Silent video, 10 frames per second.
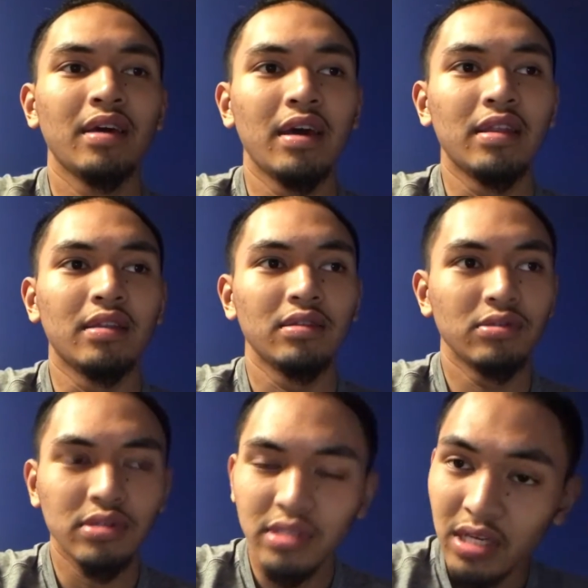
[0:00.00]
and you
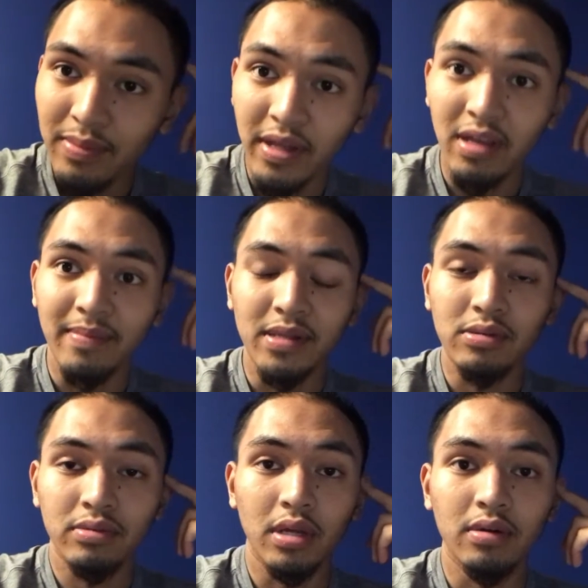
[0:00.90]
just keep like a
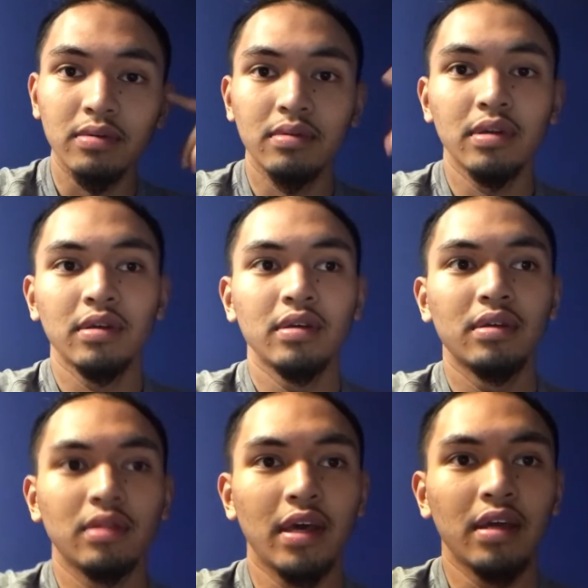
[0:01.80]
mental note
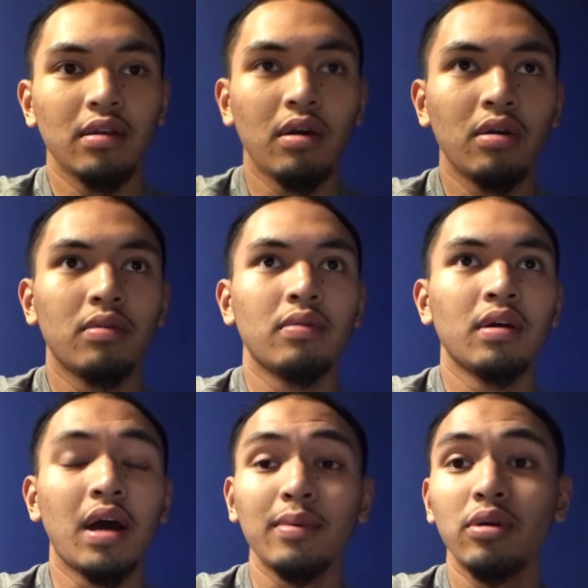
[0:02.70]
that, oh,
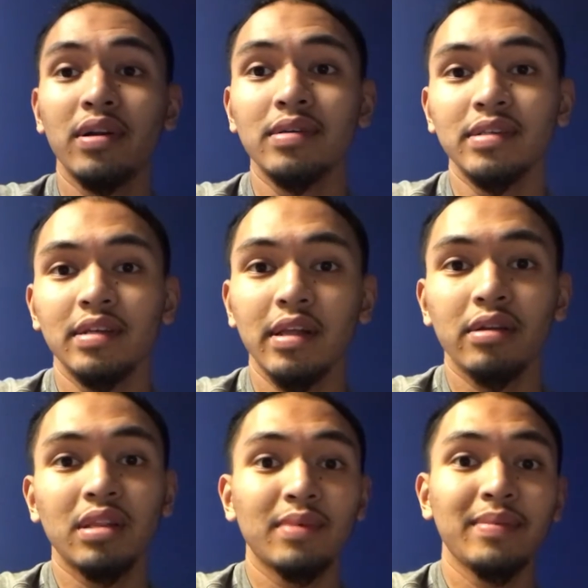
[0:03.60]
I'm going out to eat
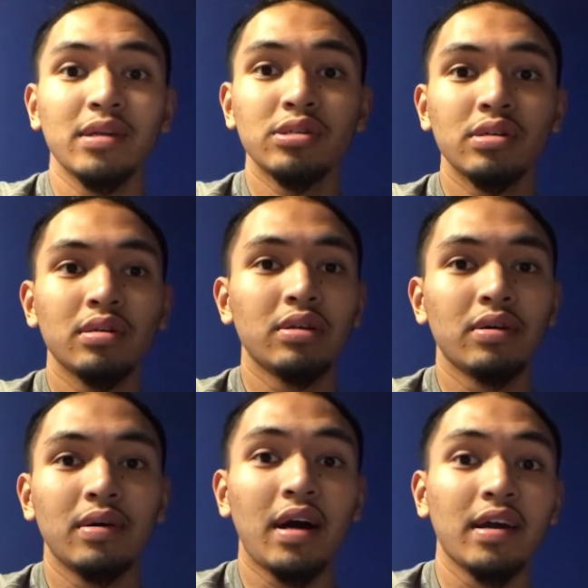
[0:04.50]
later. Let me make sure
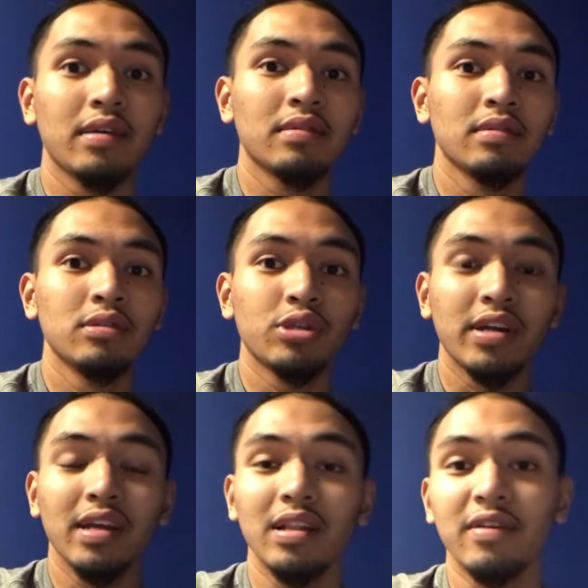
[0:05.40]
I try
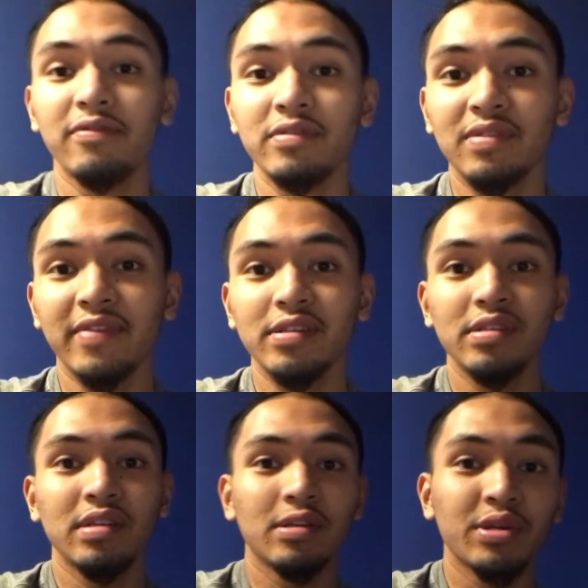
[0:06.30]
to get a lot of fruits and
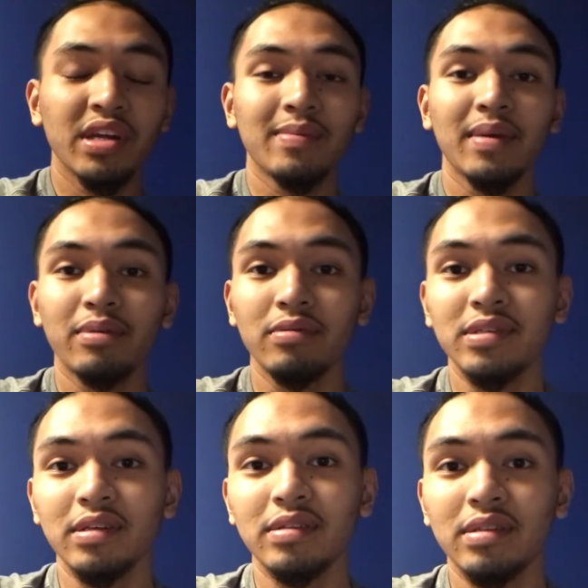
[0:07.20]
veggies in, and try to get my
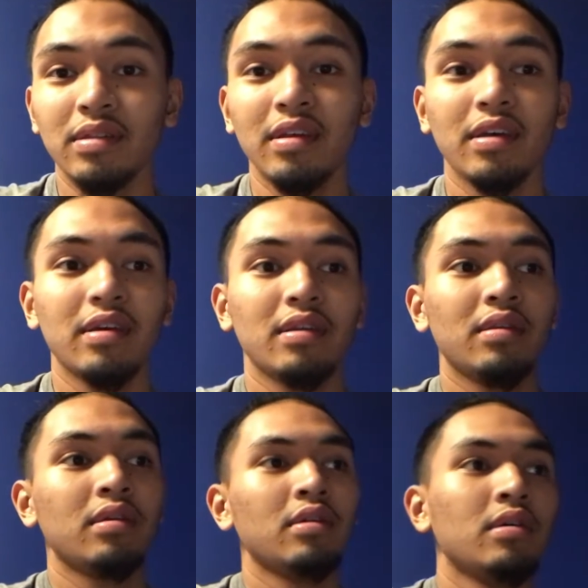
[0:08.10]
proteins in